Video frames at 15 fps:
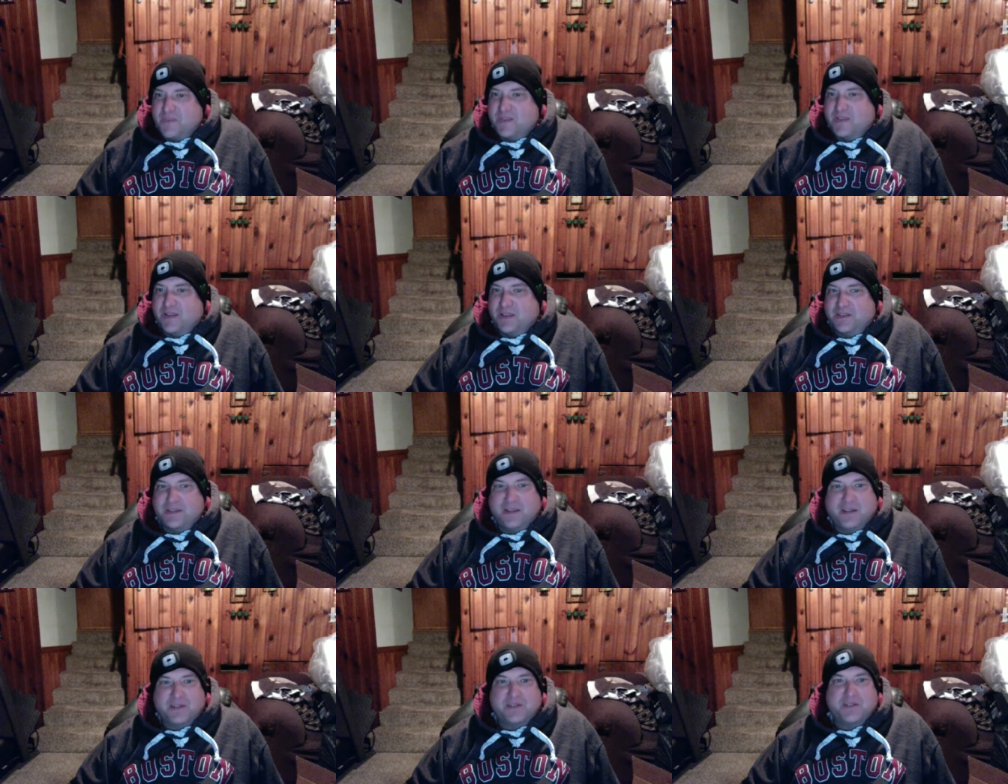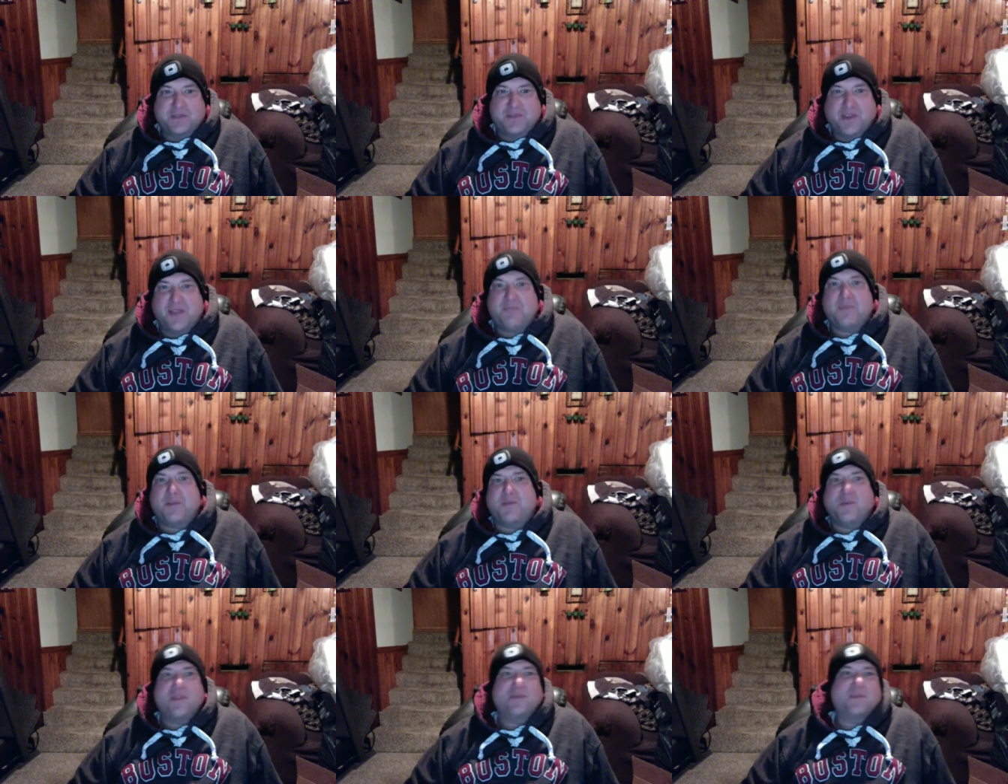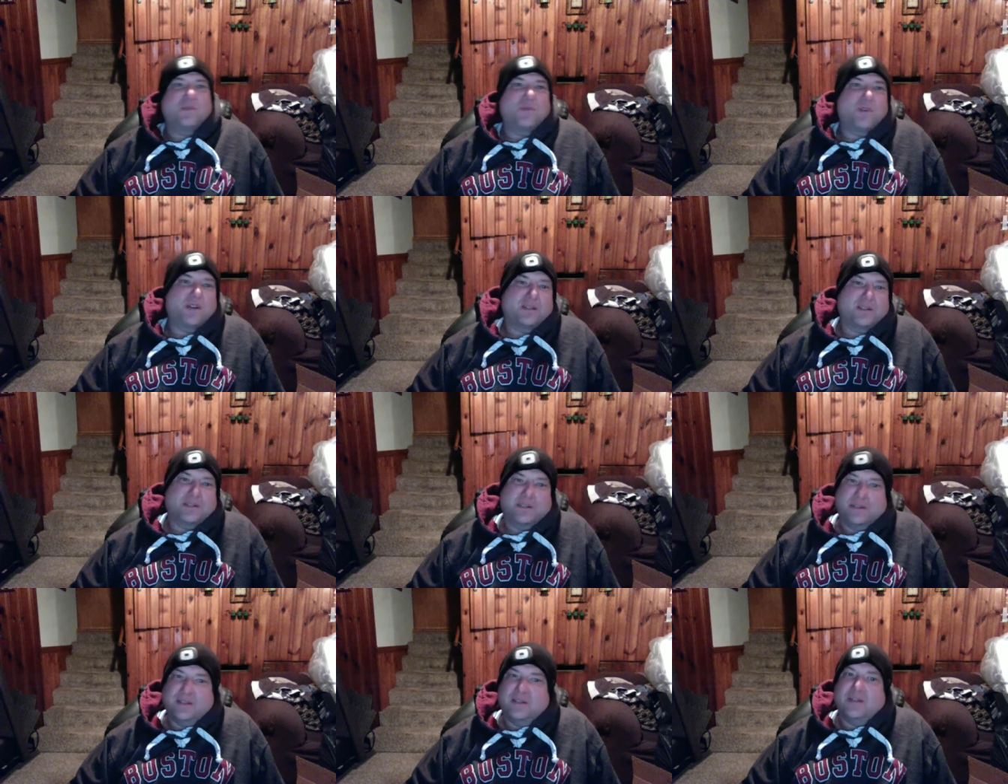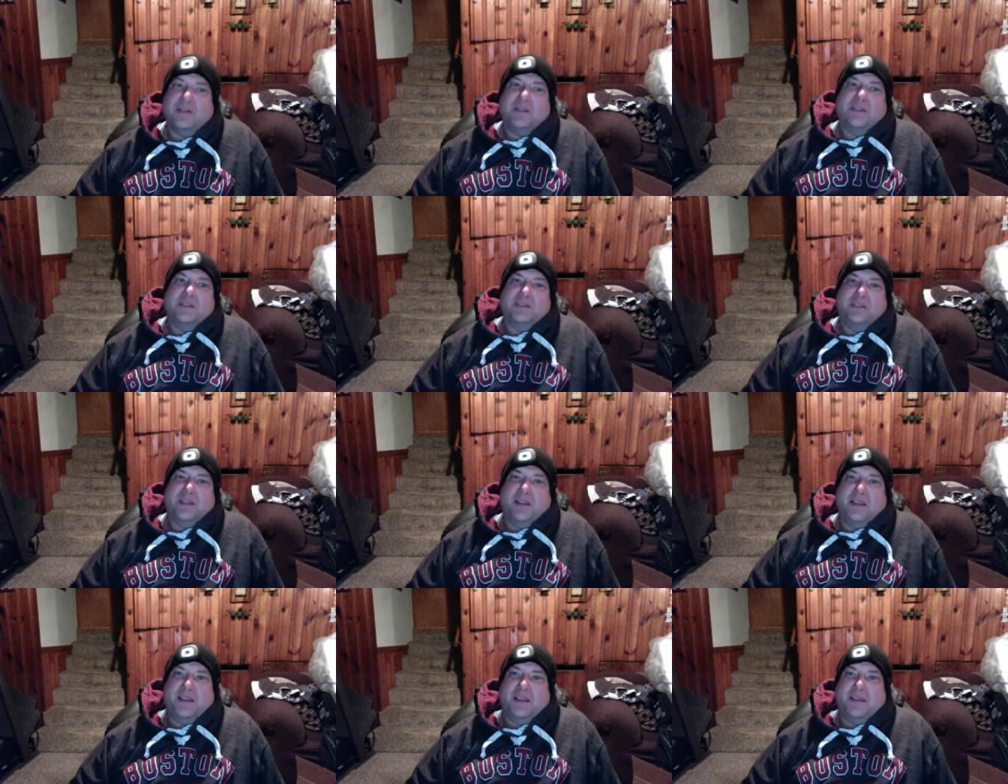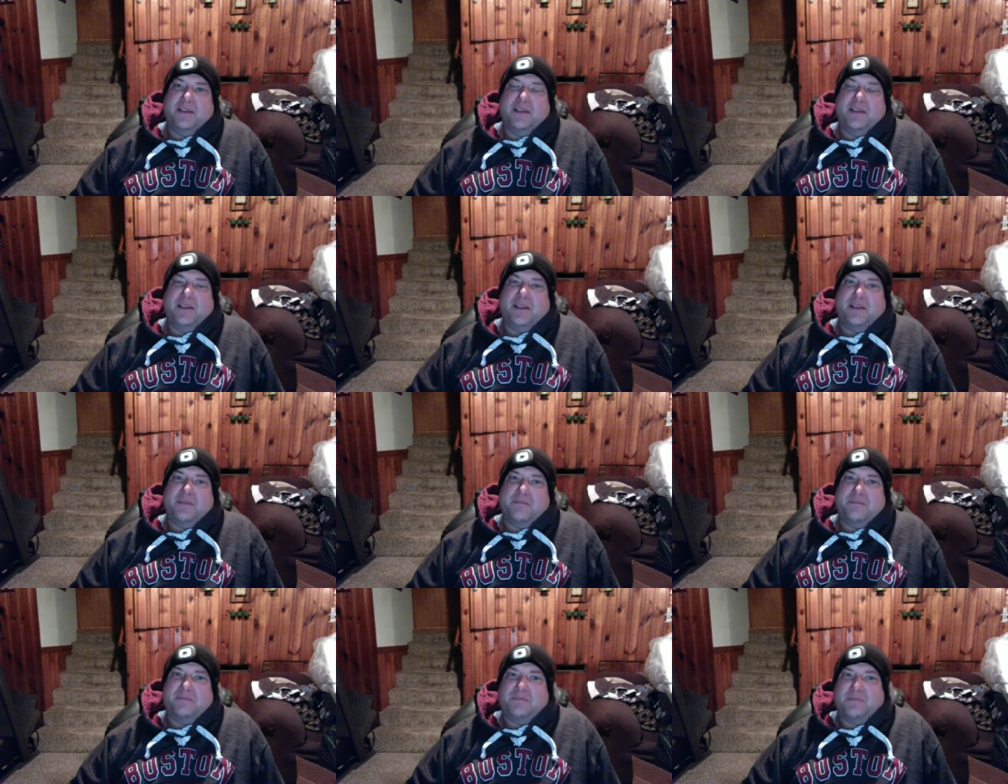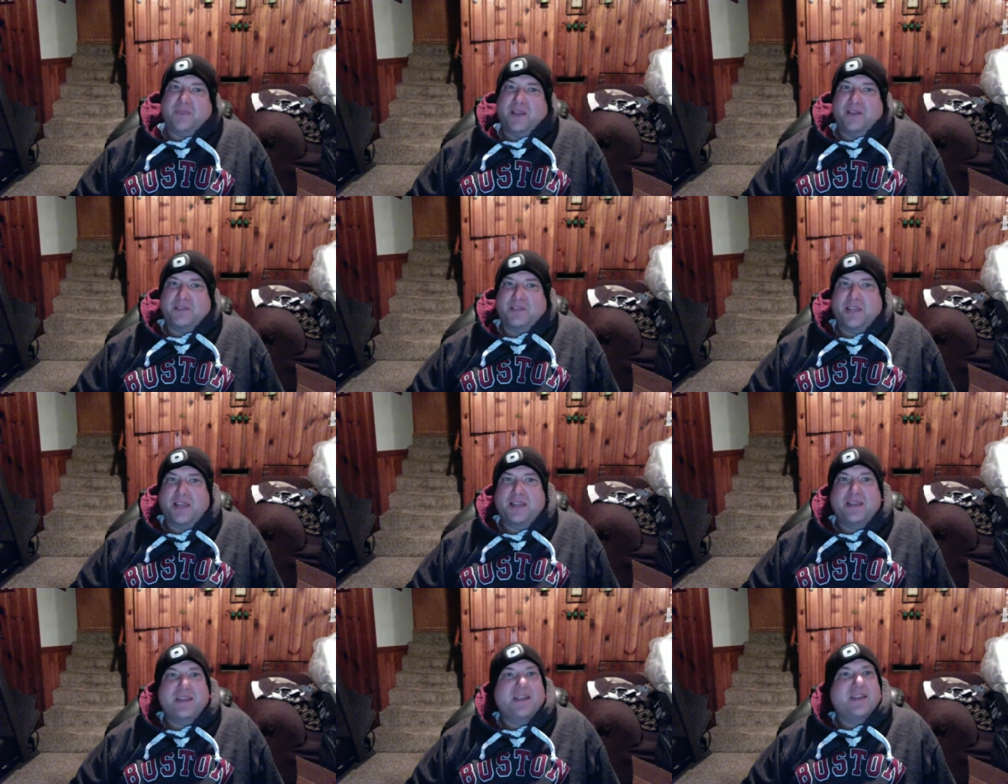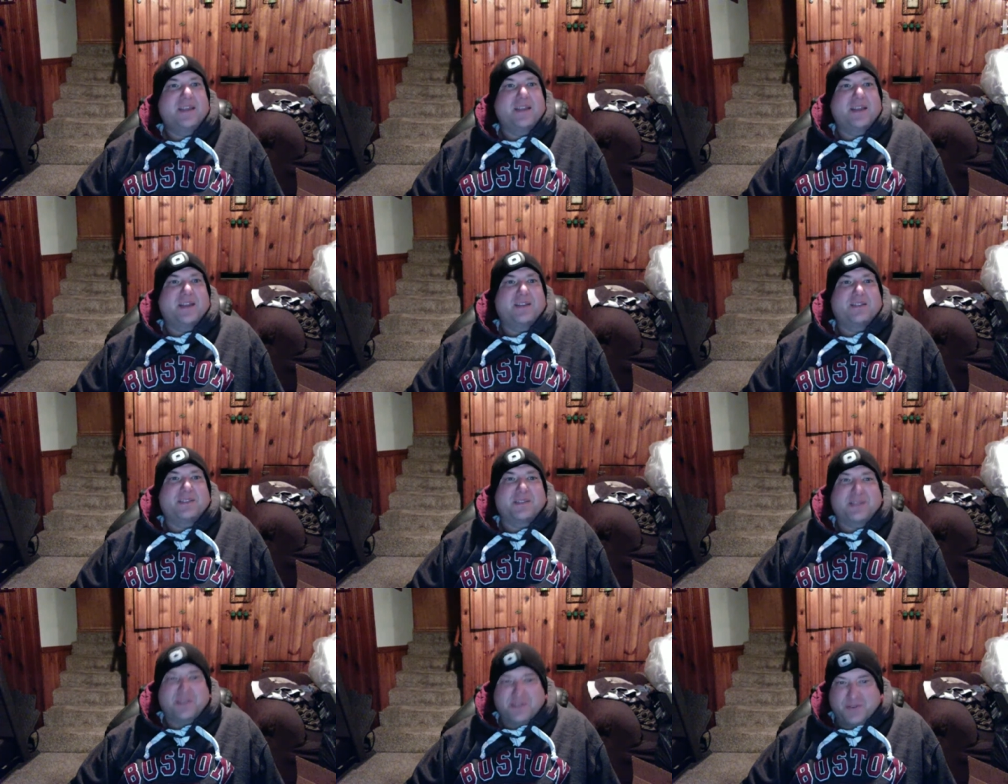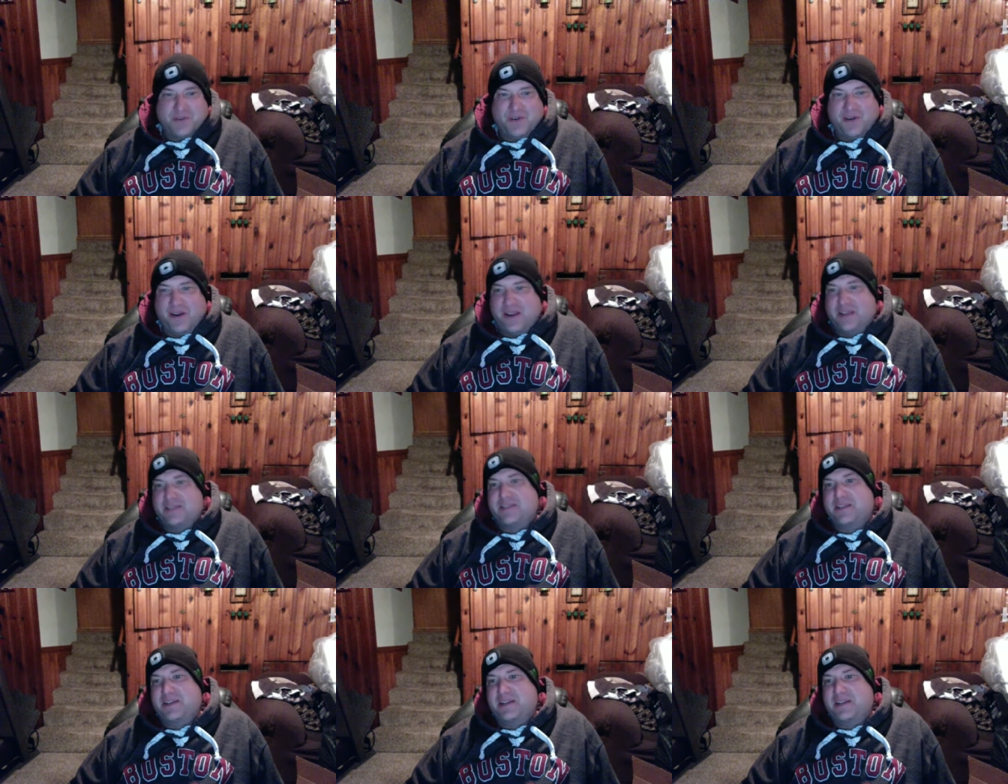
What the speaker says: was actually driving my wife to work today, and I was I was listening to her accent.